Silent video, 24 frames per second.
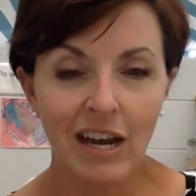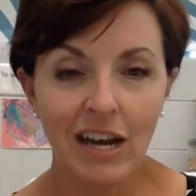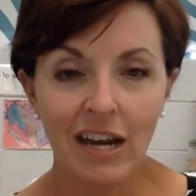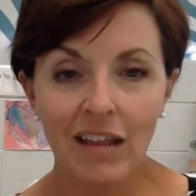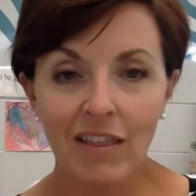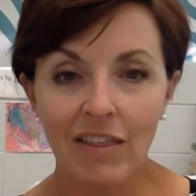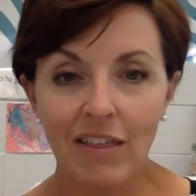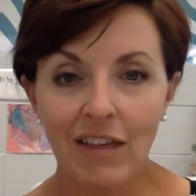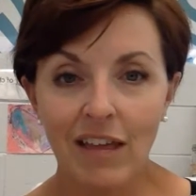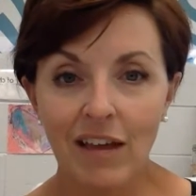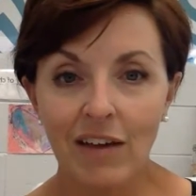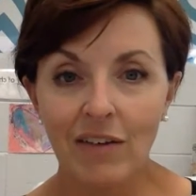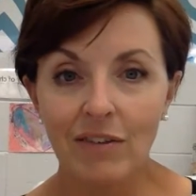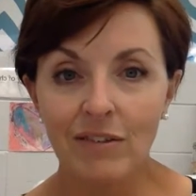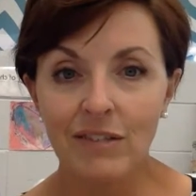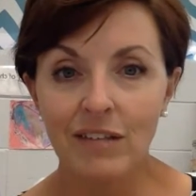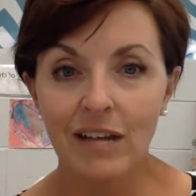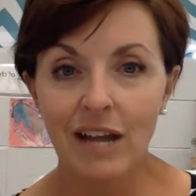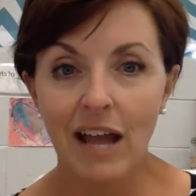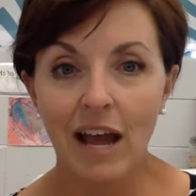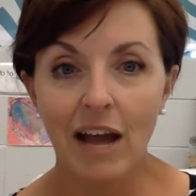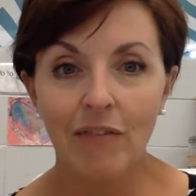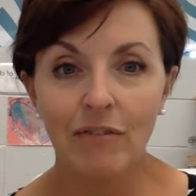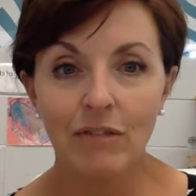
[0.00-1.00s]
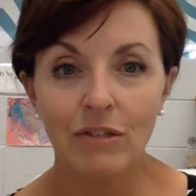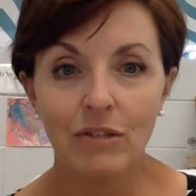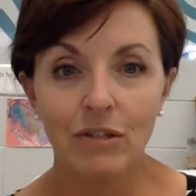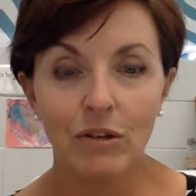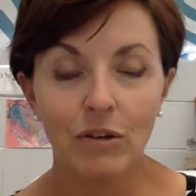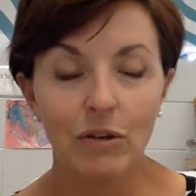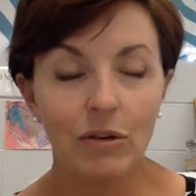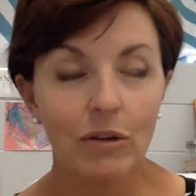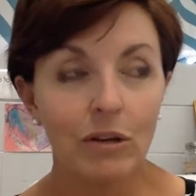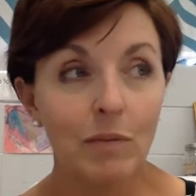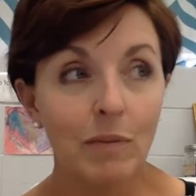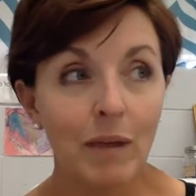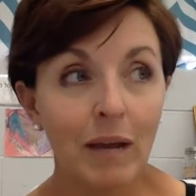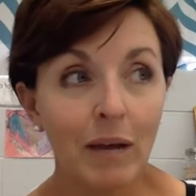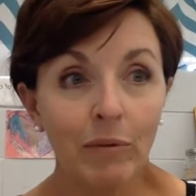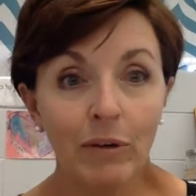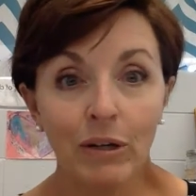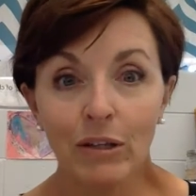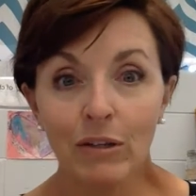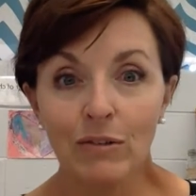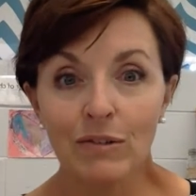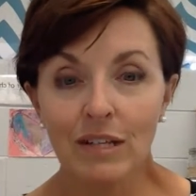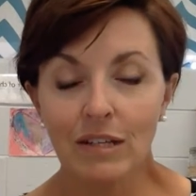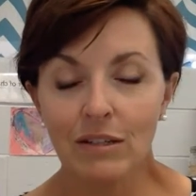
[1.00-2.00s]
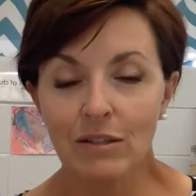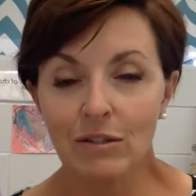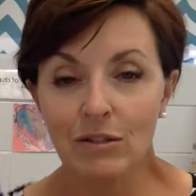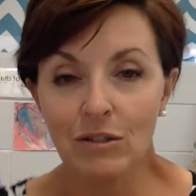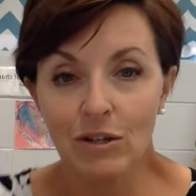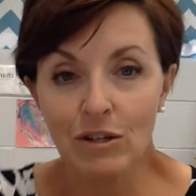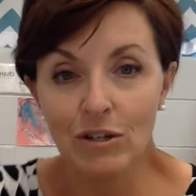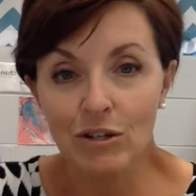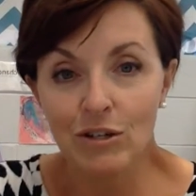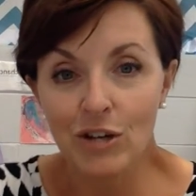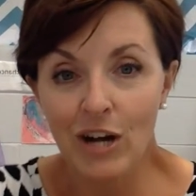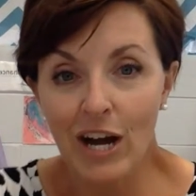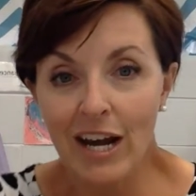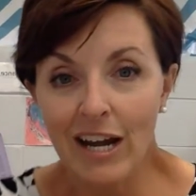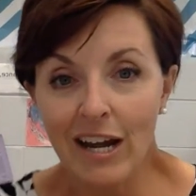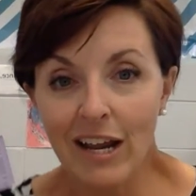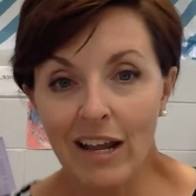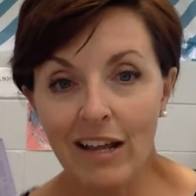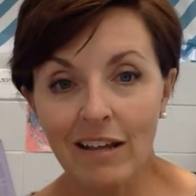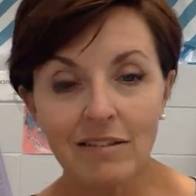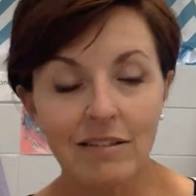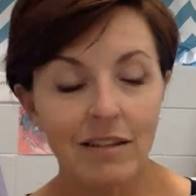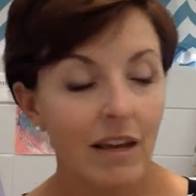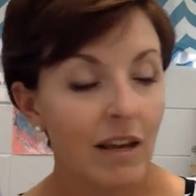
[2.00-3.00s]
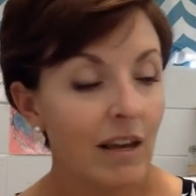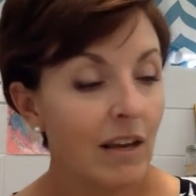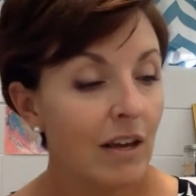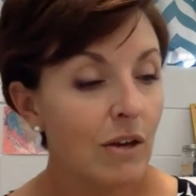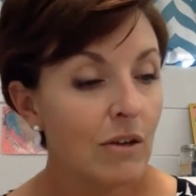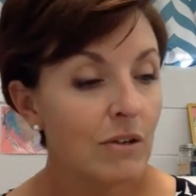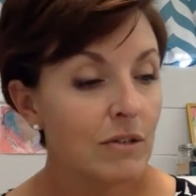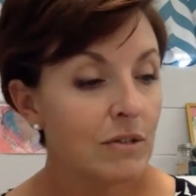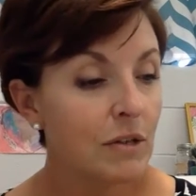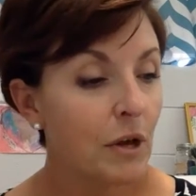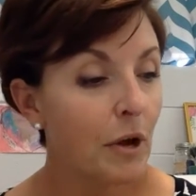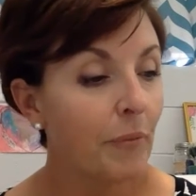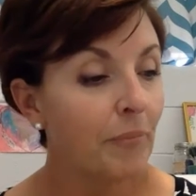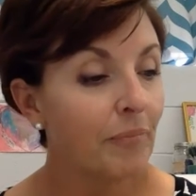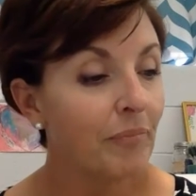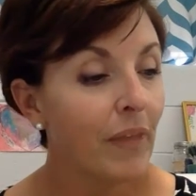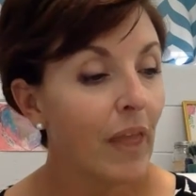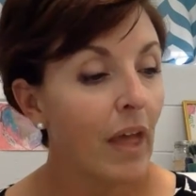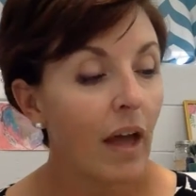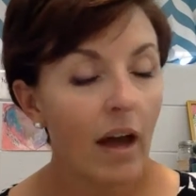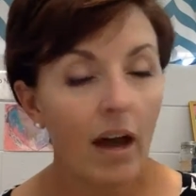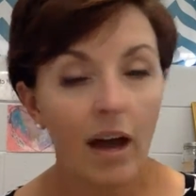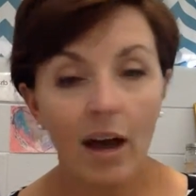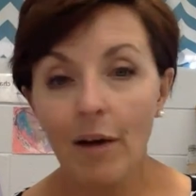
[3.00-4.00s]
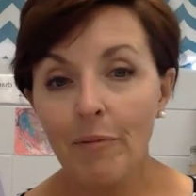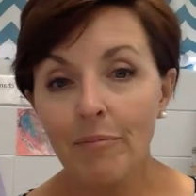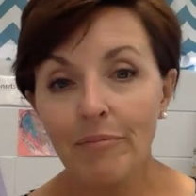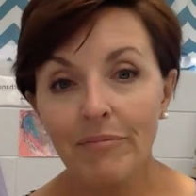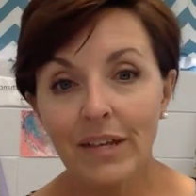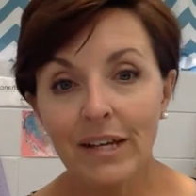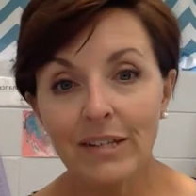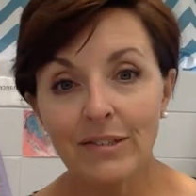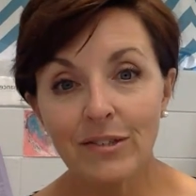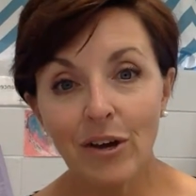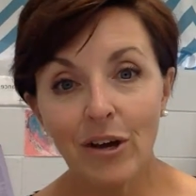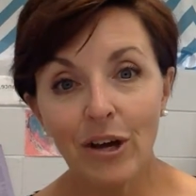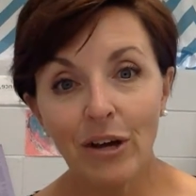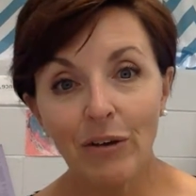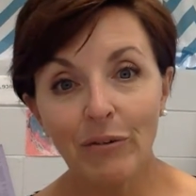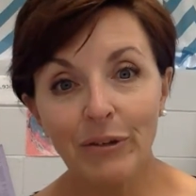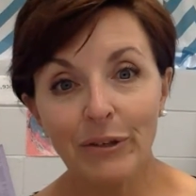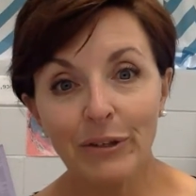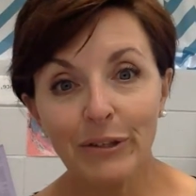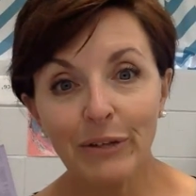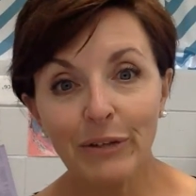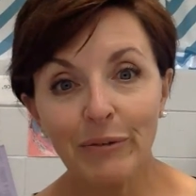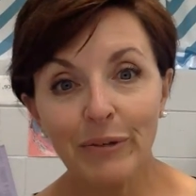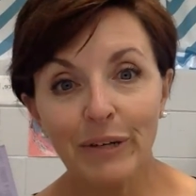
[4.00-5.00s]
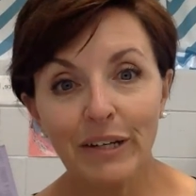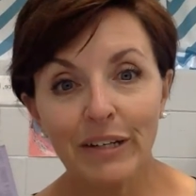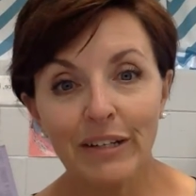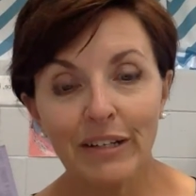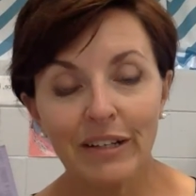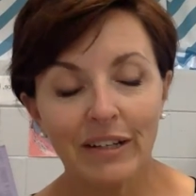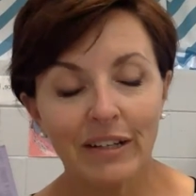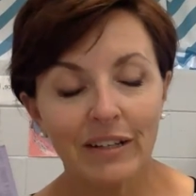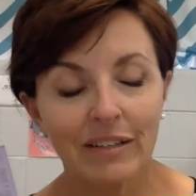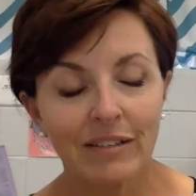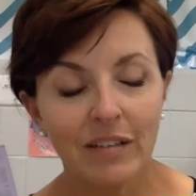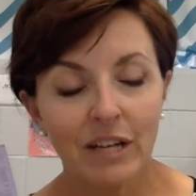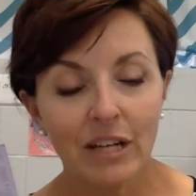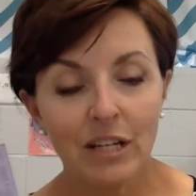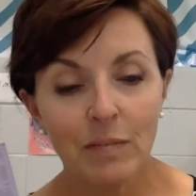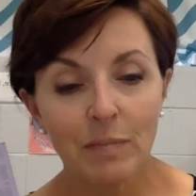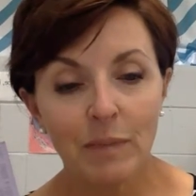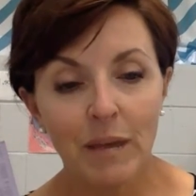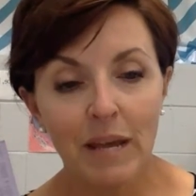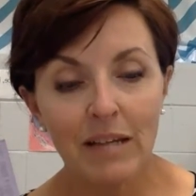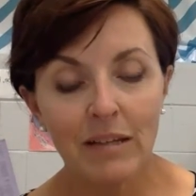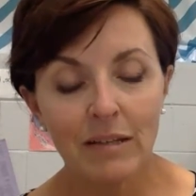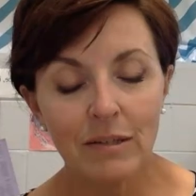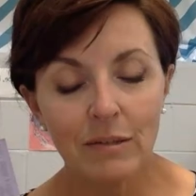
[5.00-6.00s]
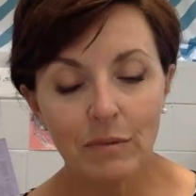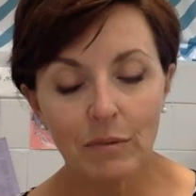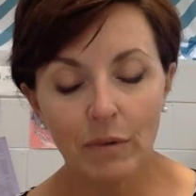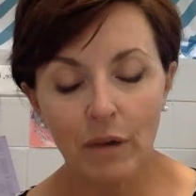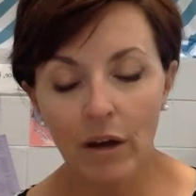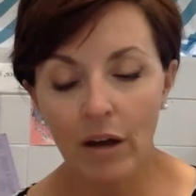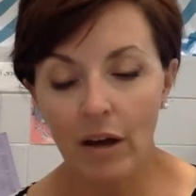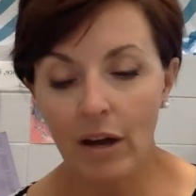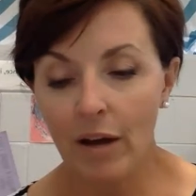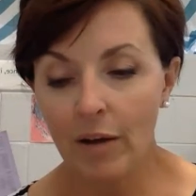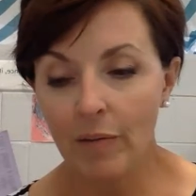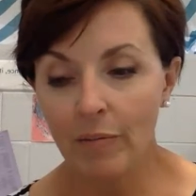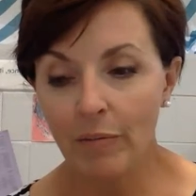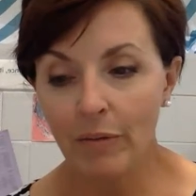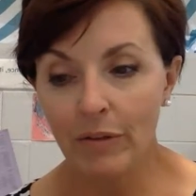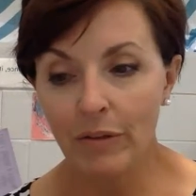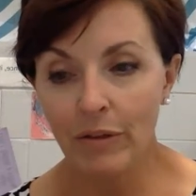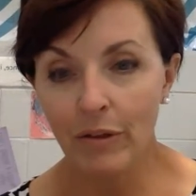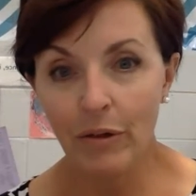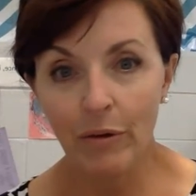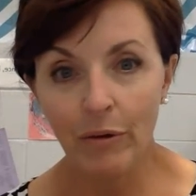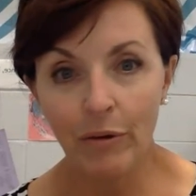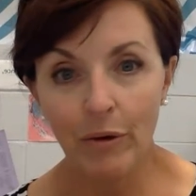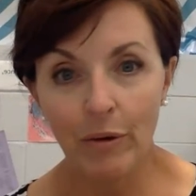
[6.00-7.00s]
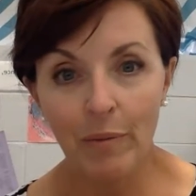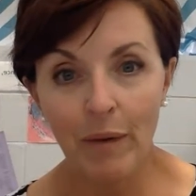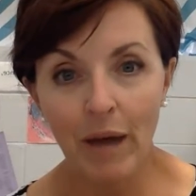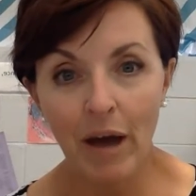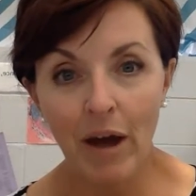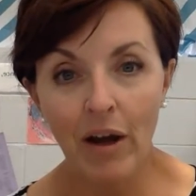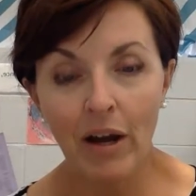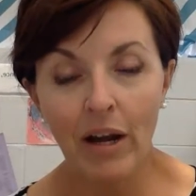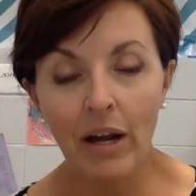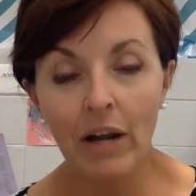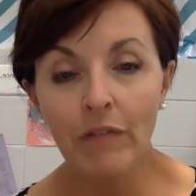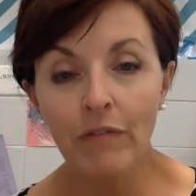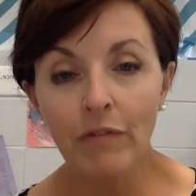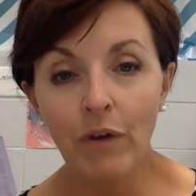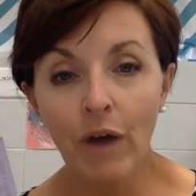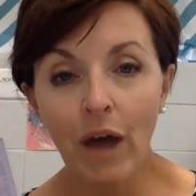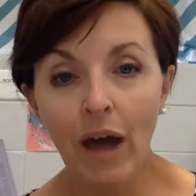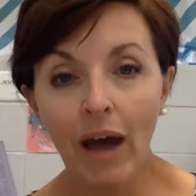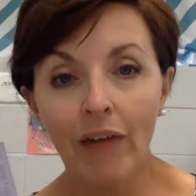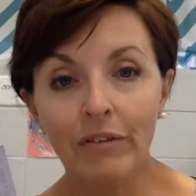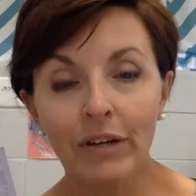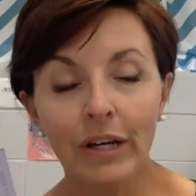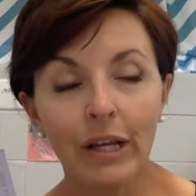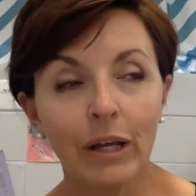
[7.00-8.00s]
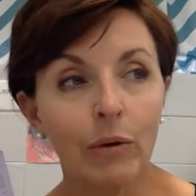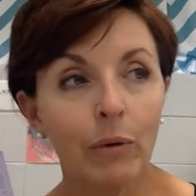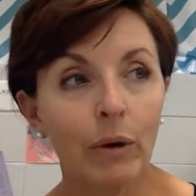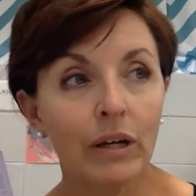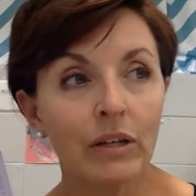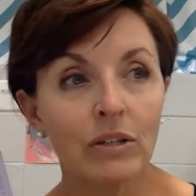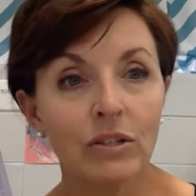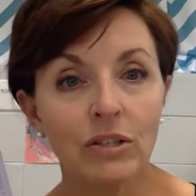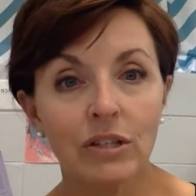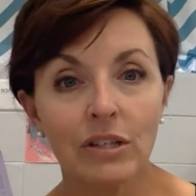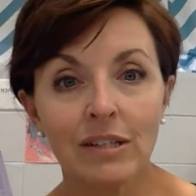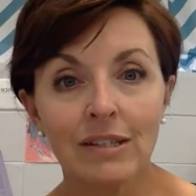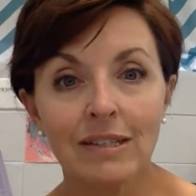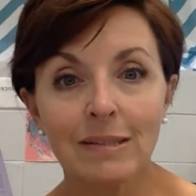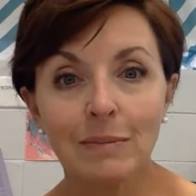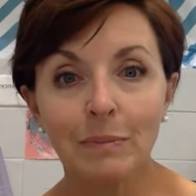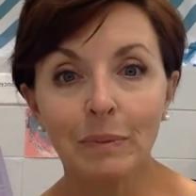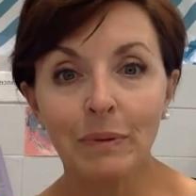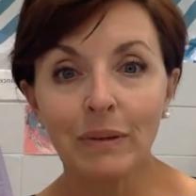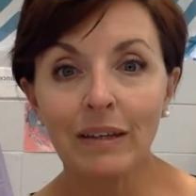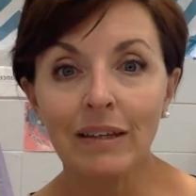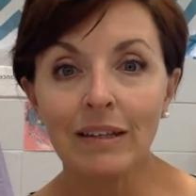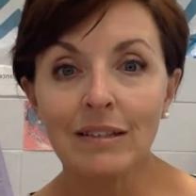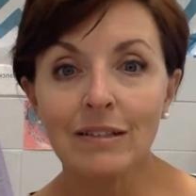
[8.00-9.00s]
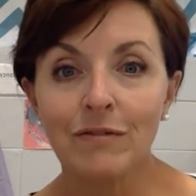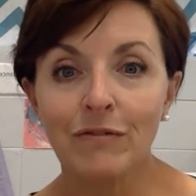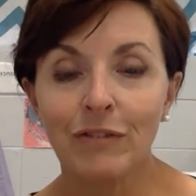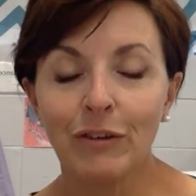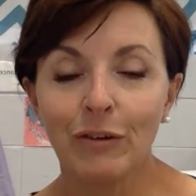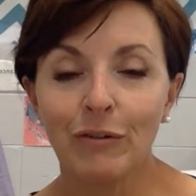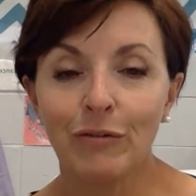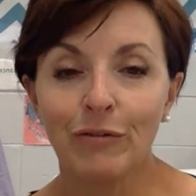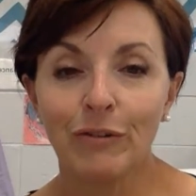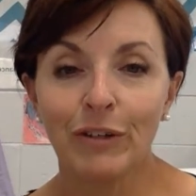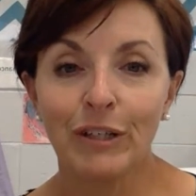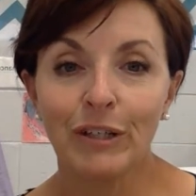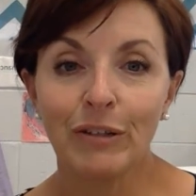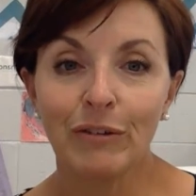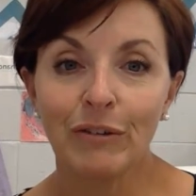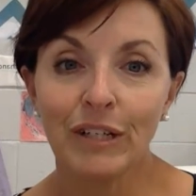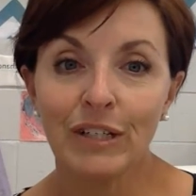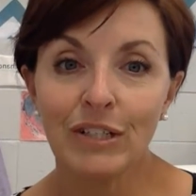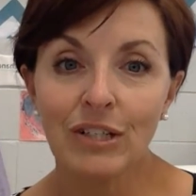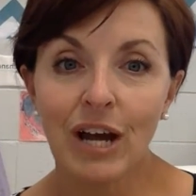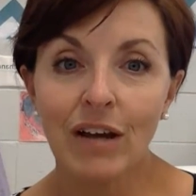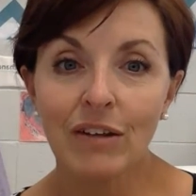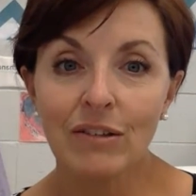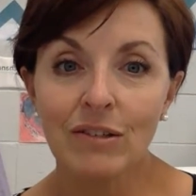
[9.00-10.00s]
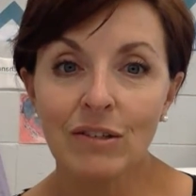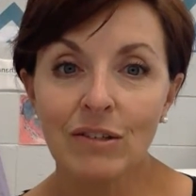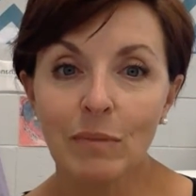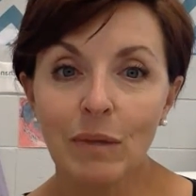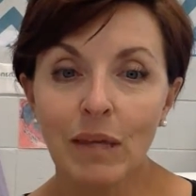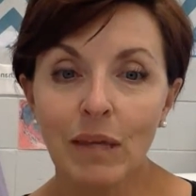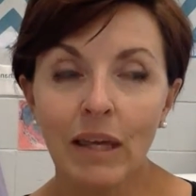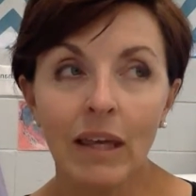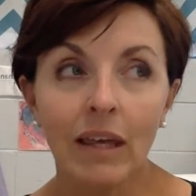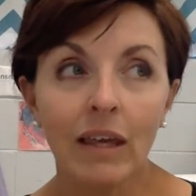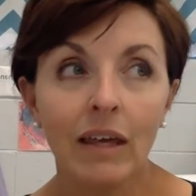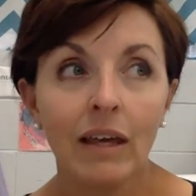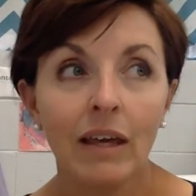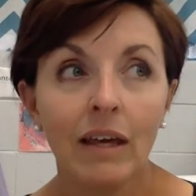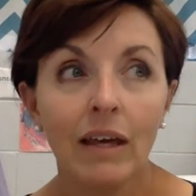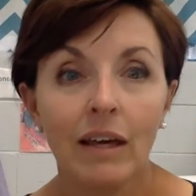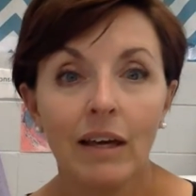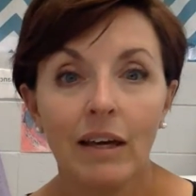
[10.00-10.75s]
and anything else that I have to do. And you might want to use that to do your trainings. So that's all I really wanted to touch base with you about. And if you have any questions, please feel free to reach out to me.